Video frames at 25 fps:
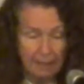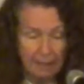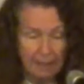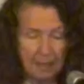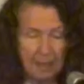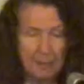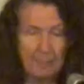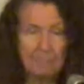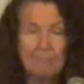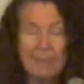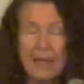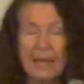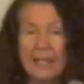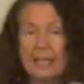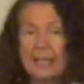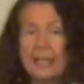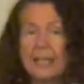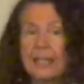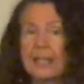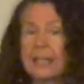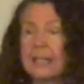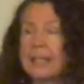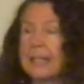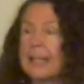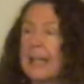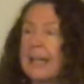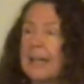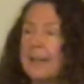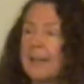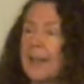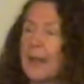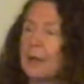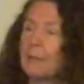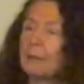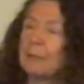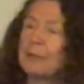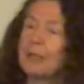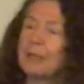
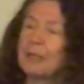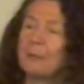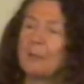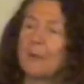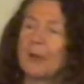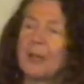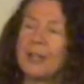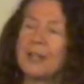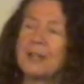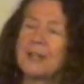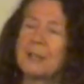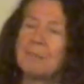They really wanted